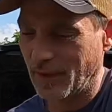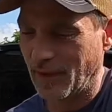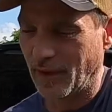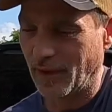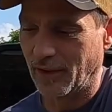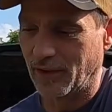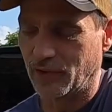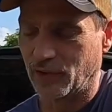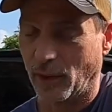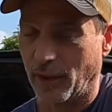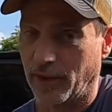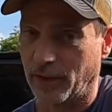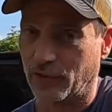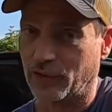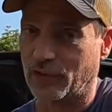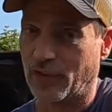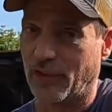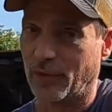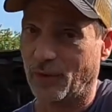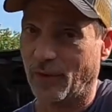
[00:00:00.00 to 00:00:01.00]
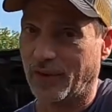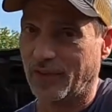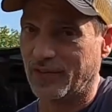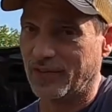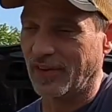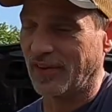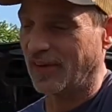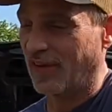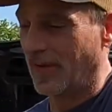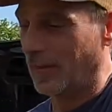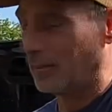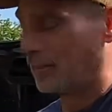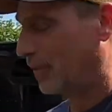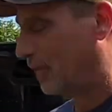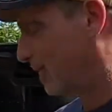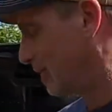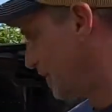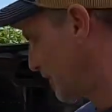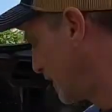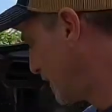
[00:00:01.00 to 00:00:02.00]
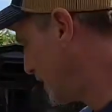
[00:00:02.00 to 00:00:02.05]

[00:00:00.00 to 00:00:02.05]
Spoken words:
So I understand why you say that, but